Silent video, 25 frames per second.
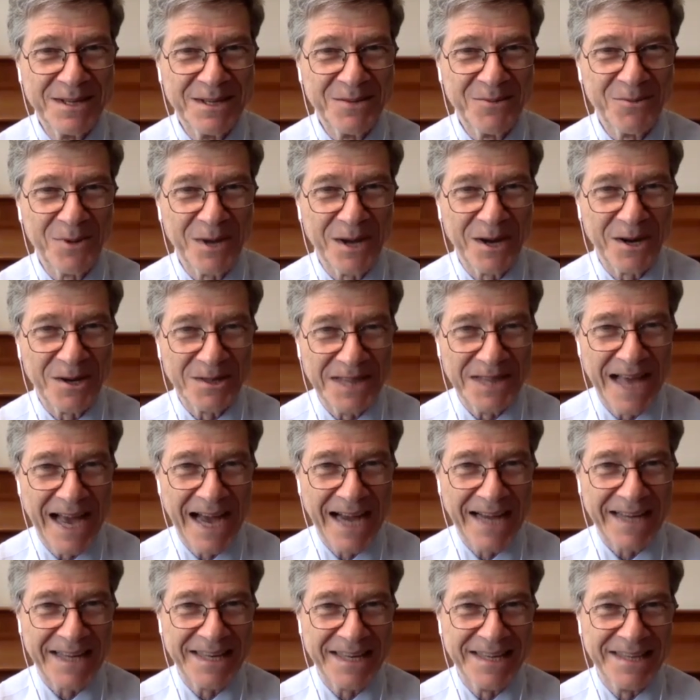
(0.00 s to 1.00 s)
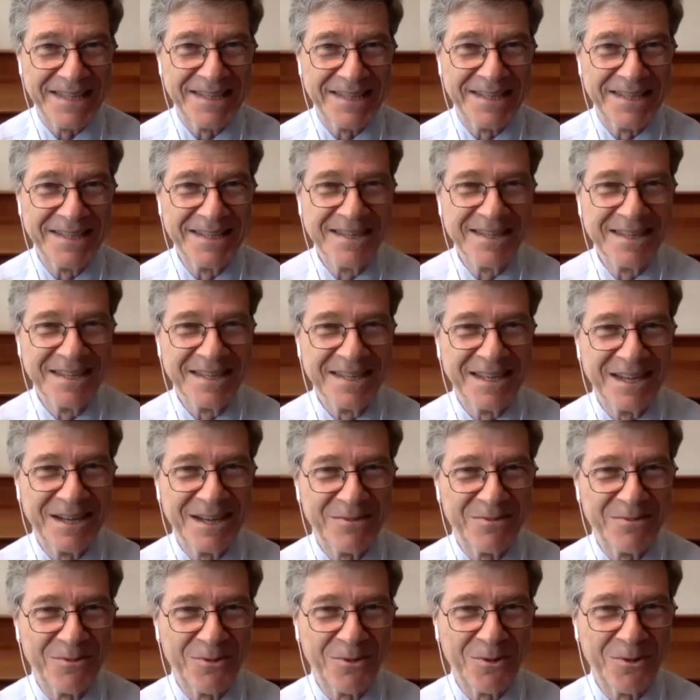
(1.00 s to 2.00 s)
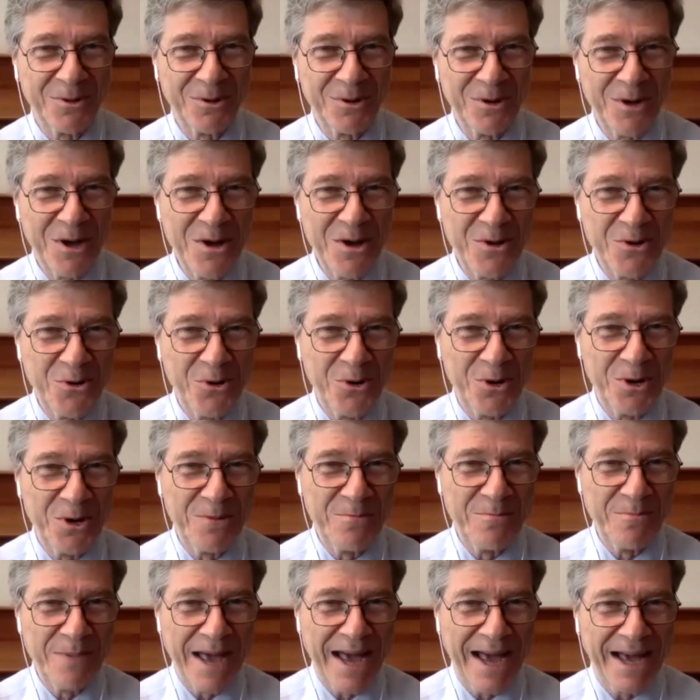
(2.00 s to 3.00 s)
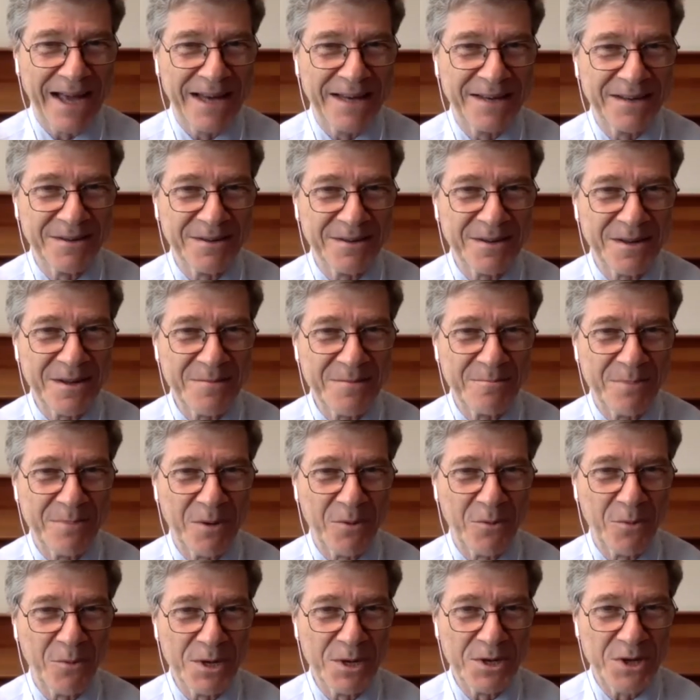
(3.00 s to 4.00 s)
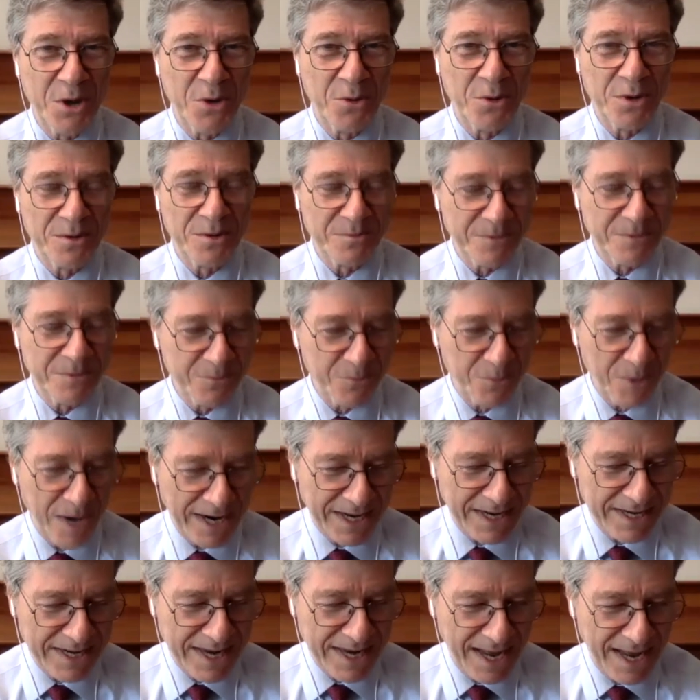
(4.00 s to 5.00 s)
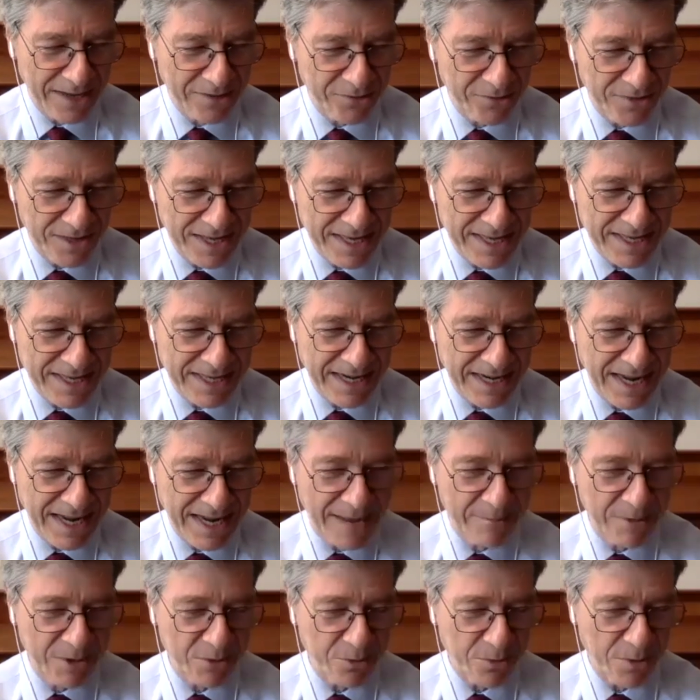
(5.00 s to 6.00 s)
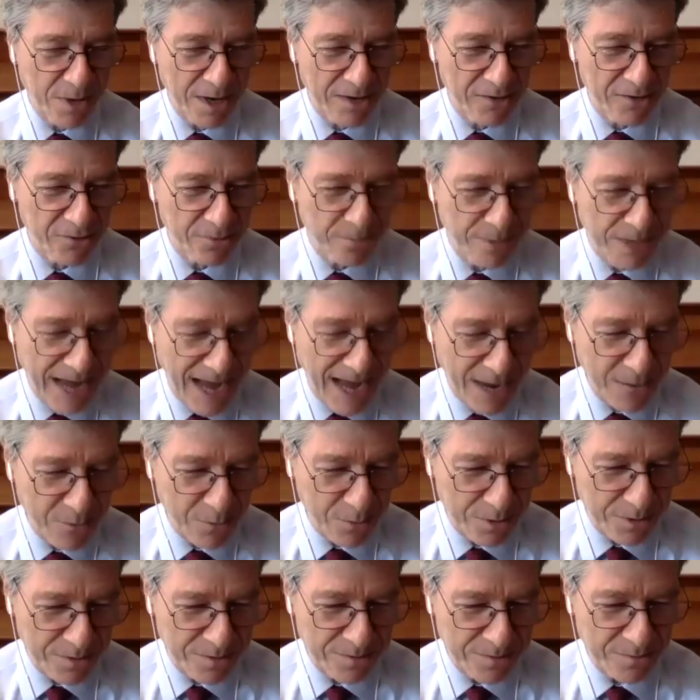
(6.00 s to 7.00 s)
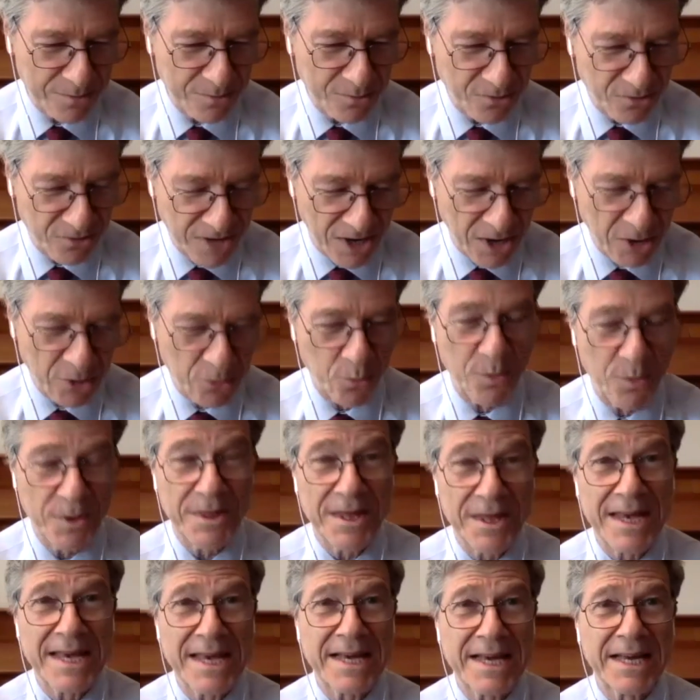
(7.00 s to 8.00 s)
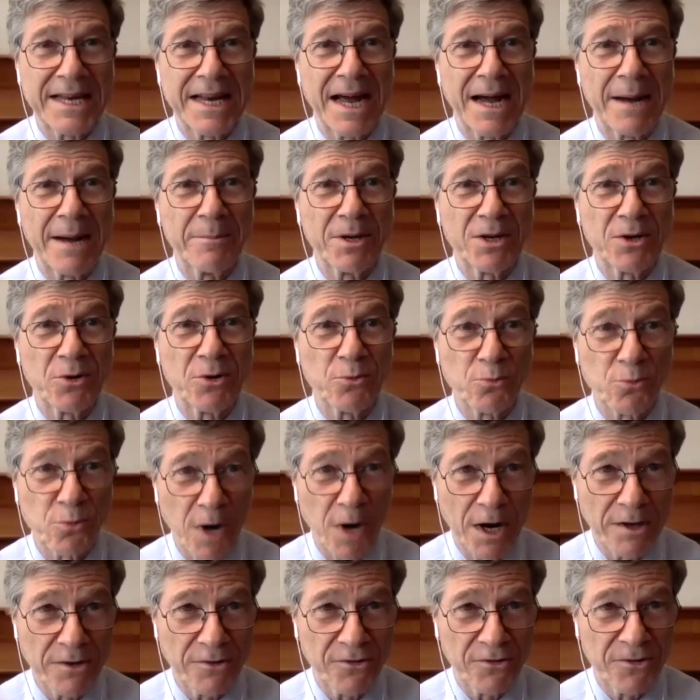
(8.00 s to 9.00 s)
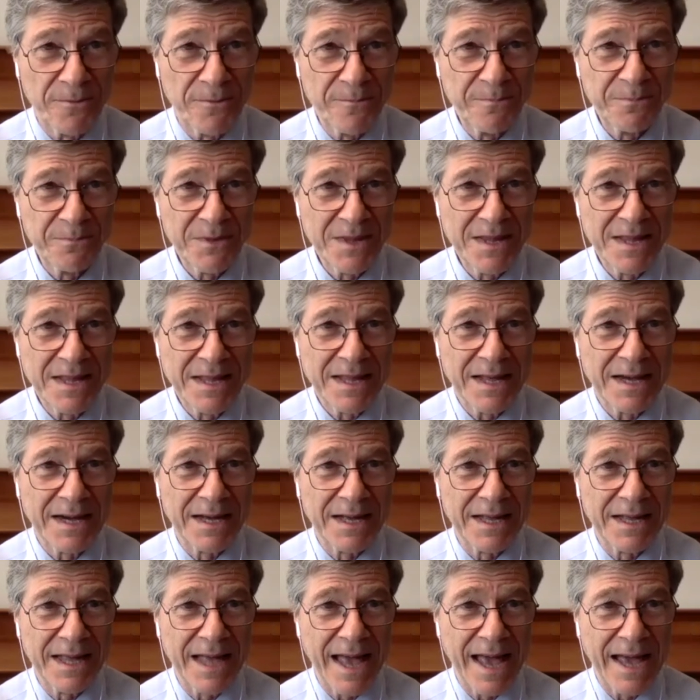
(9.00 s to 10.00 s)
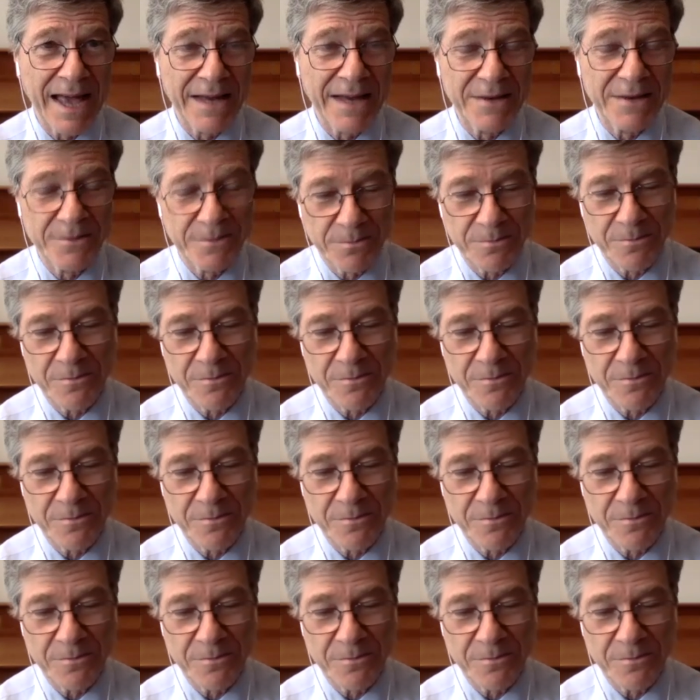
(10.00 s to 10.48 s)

We are Lockean uh, for good and bad, but we don't recognize the economic rights. But I would start with economic rights. Uh, and